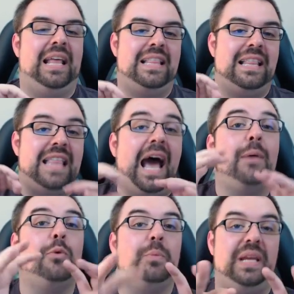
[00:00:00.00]
And then
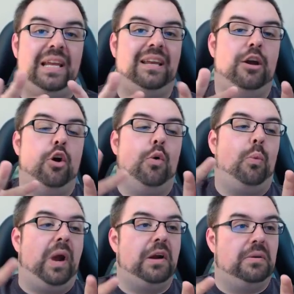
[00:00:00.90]
that will be
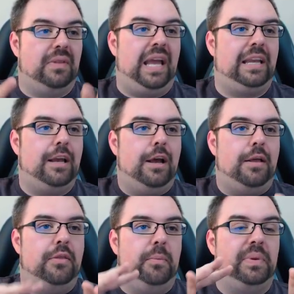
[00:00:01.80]
where like
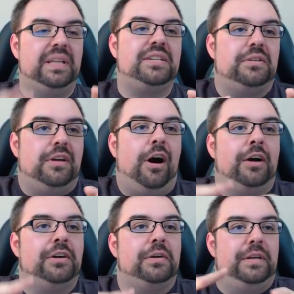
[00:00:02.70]
the Blizzard
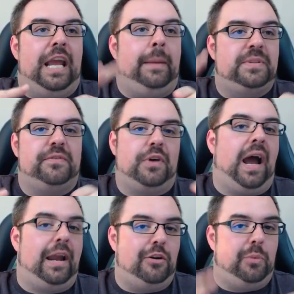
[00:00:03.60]
Hunger Games for
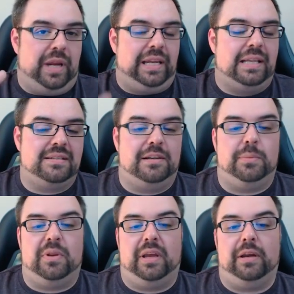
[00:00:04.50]
hiring gets into
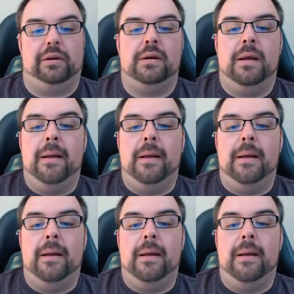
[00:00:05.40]
play here.